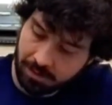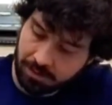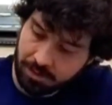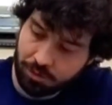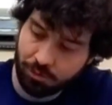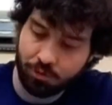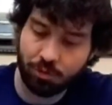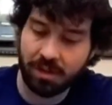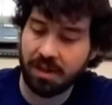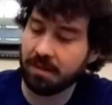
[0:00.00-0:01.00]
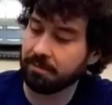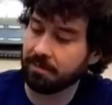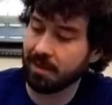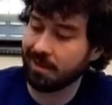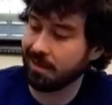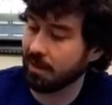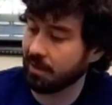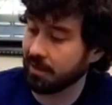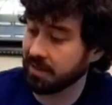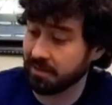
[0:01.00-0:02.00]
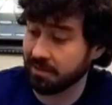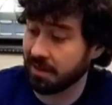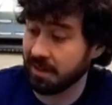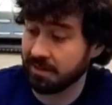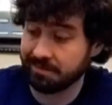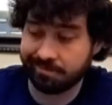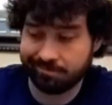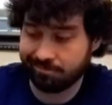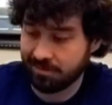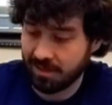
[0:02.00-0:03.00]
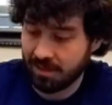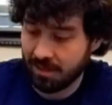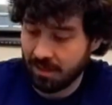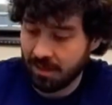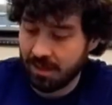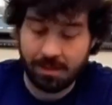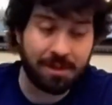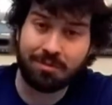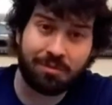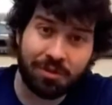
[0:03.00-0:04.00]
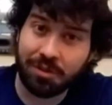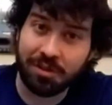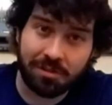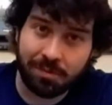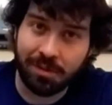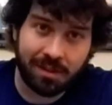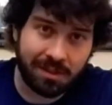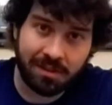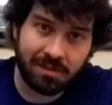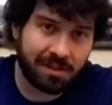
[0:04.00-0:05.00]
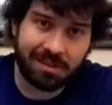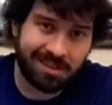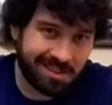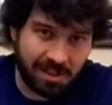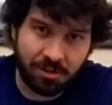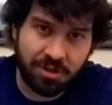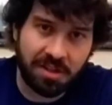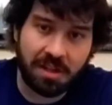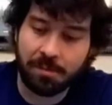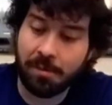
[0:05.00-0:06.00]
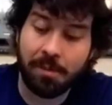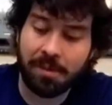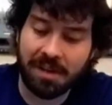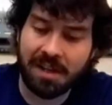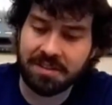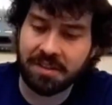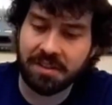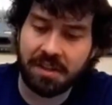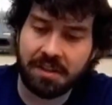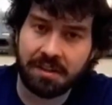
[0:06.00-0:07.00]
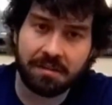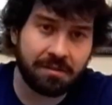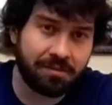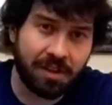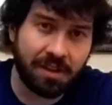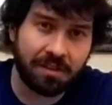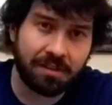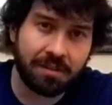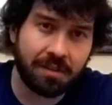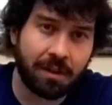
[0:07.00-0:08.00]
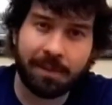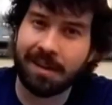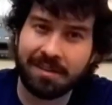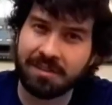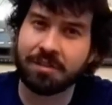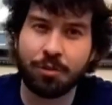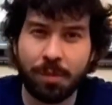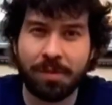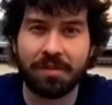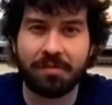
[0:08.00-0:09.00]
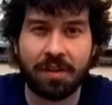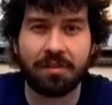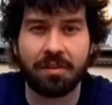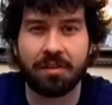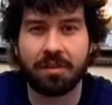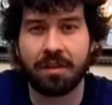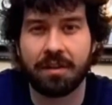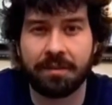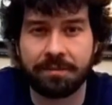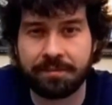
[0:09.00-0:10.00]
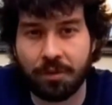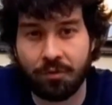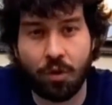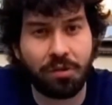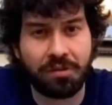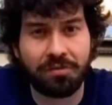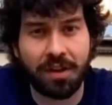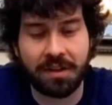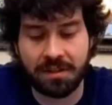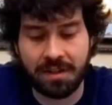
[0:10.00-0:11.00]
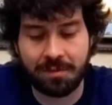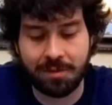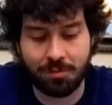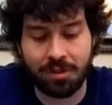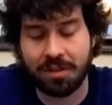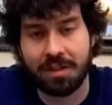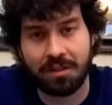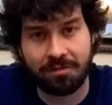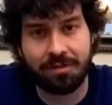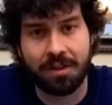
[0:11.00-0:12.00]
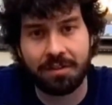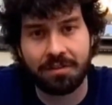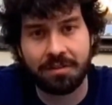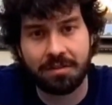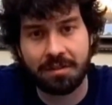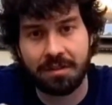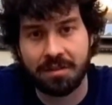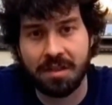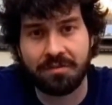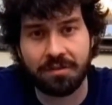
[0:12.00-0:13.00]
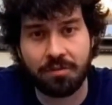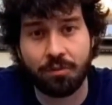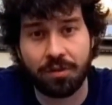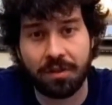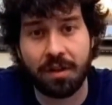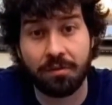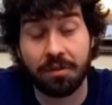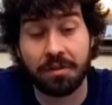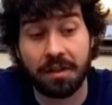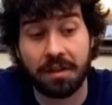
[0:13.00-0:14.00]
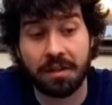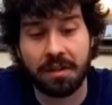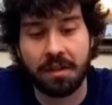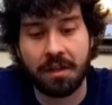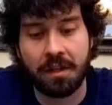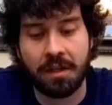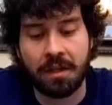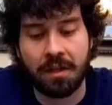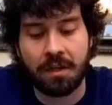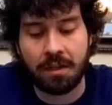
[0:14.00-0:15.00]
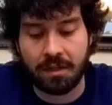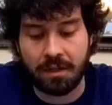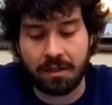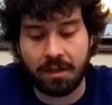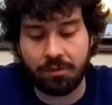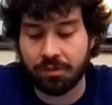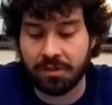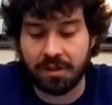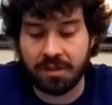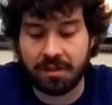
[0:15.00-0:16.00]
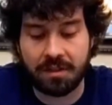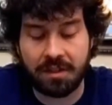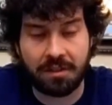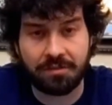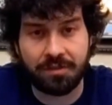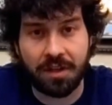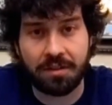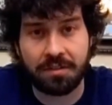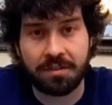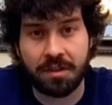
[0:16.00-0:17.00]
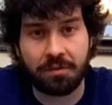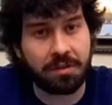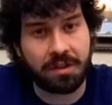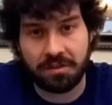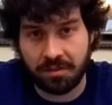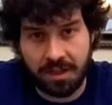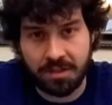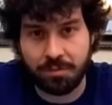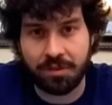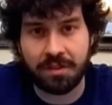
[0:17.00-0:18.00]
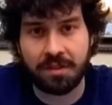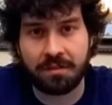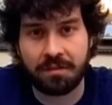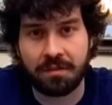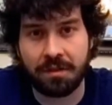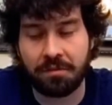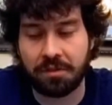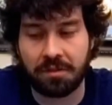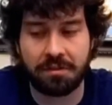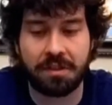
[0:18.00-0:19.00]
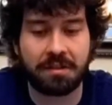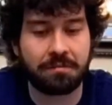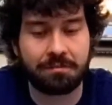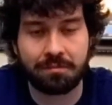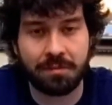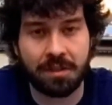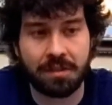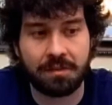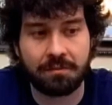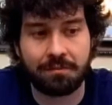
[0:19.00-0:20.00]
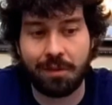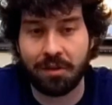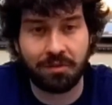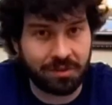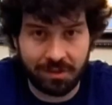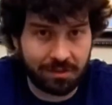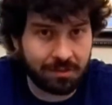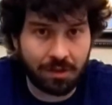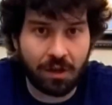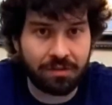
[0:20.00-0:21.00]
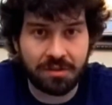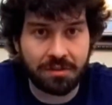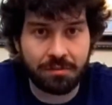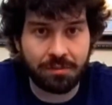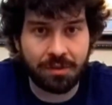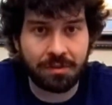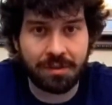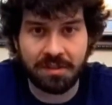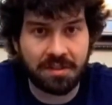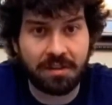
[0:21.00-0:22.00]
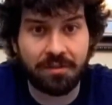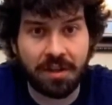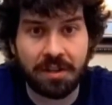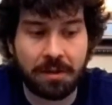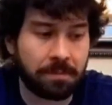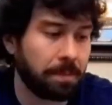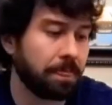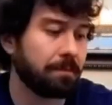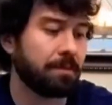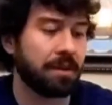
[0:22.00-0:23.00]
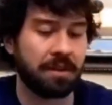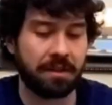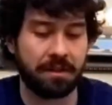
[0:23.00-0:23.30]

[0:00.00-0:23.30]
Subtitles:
Super cool game. I like it a lot. It makes me feel good to play. It's like a nostalgia game. I'm a big SNK fan. I'm not a super big of their of all their fighting games, but King of the Fighters is definitely one that I really like. I really like King of the Fighters. I really like The Last Blade. I really like Metal Slug, obviously, but that's not a fighting game. But